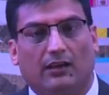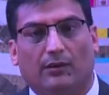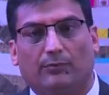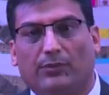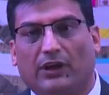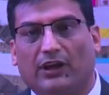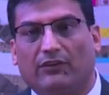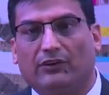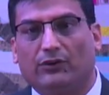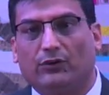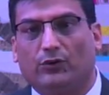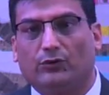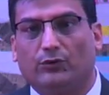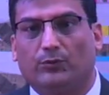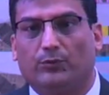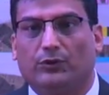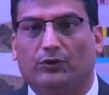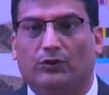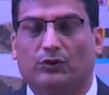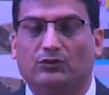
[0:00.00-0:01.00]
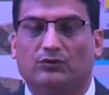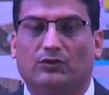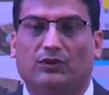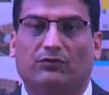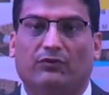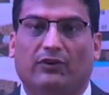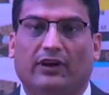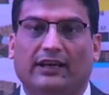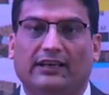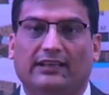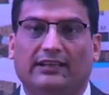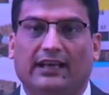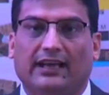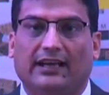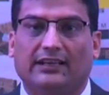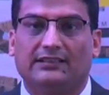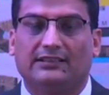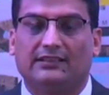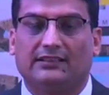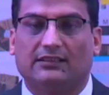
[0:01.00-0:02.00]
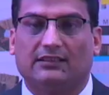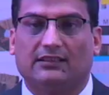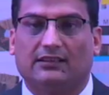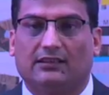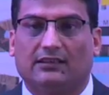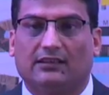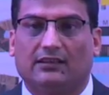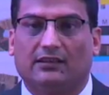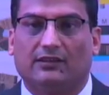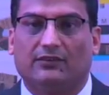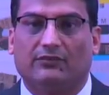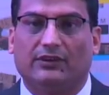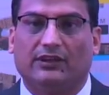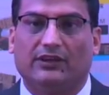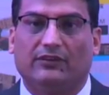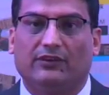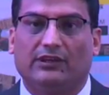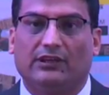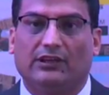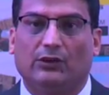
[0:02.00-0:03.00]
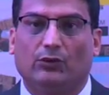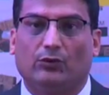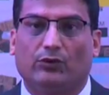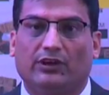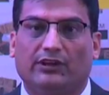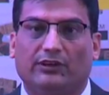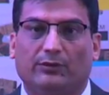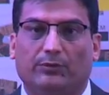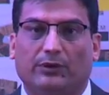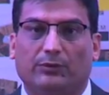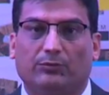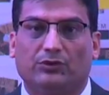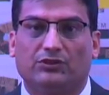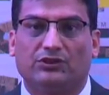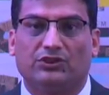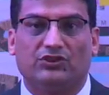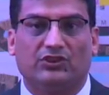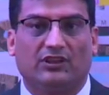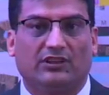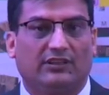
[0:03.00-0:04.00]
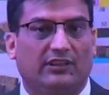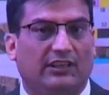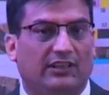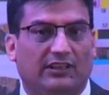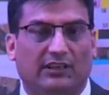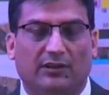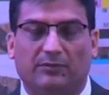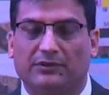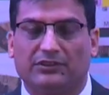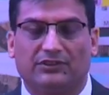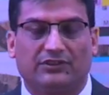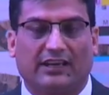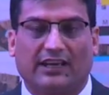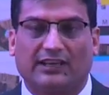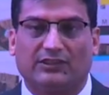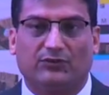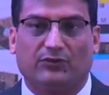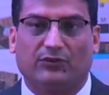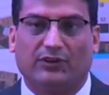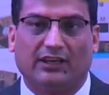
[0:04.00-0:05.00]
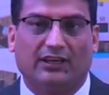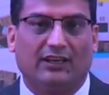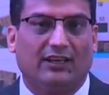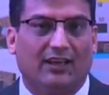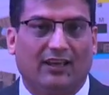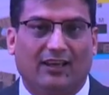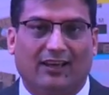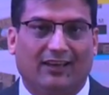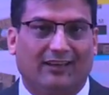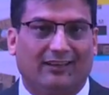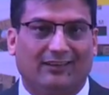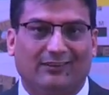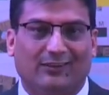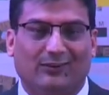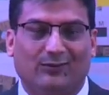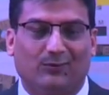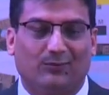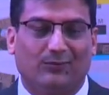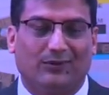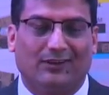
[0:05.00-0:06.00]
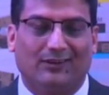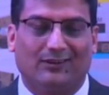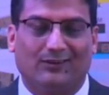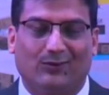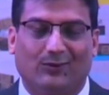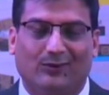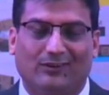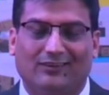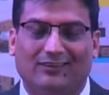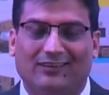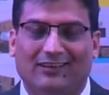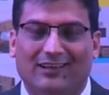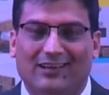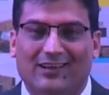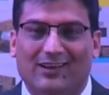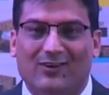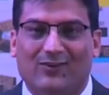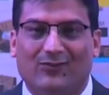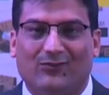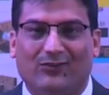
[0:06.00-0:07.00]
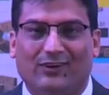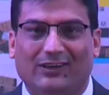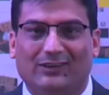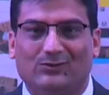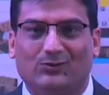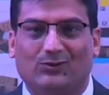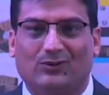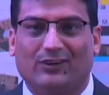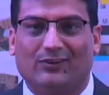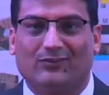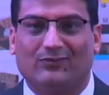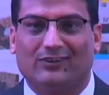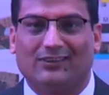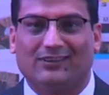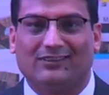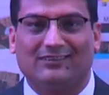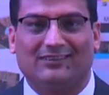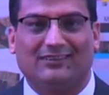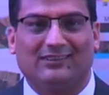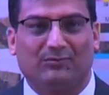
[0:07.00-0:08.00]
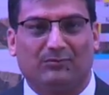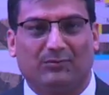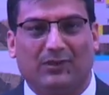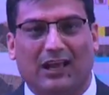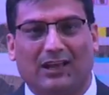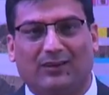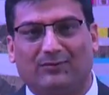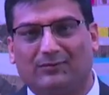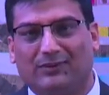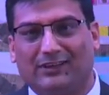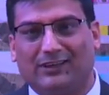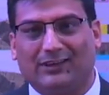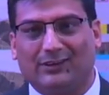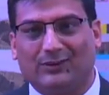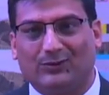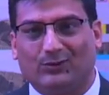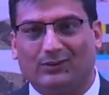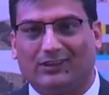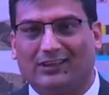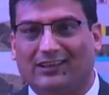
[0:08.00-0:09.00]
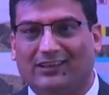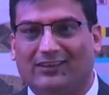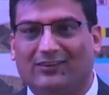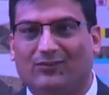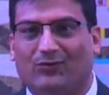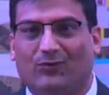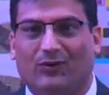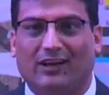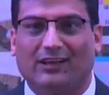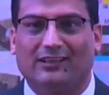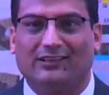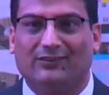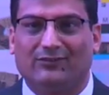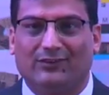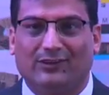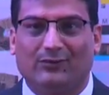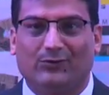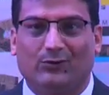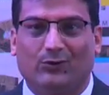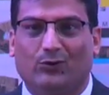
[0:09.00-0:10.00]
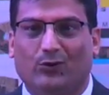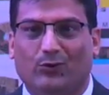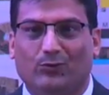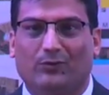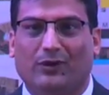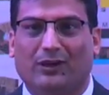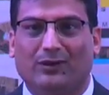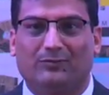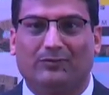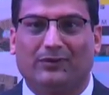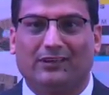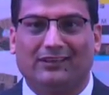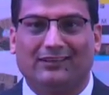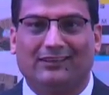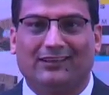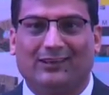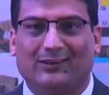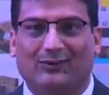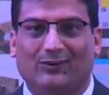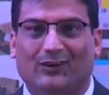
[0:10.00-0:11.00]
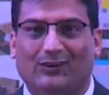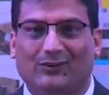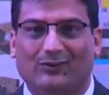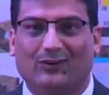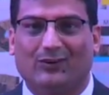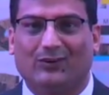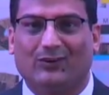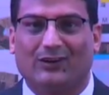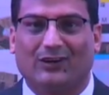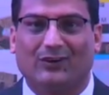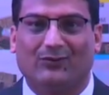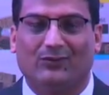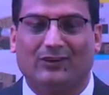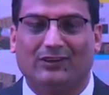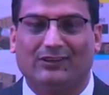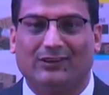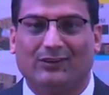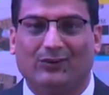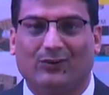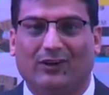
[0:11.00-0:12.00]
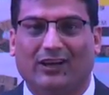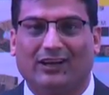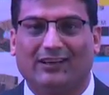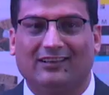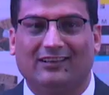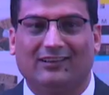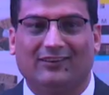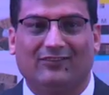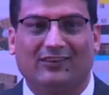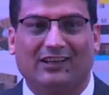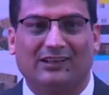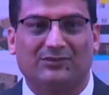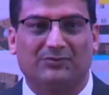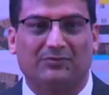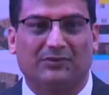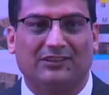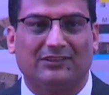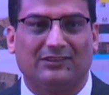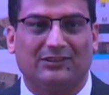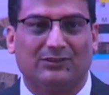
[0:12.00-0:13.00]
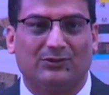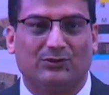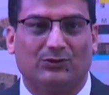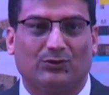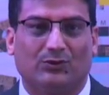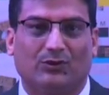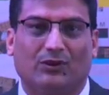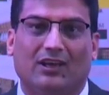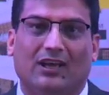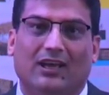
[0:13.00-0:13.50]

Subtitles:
private entrepreneurs will find that a very, very lucrative proposition. The income is tax-free, and it will be a good way to convert the black money into the white. Even if you don't make money there, you're converting your idle investment into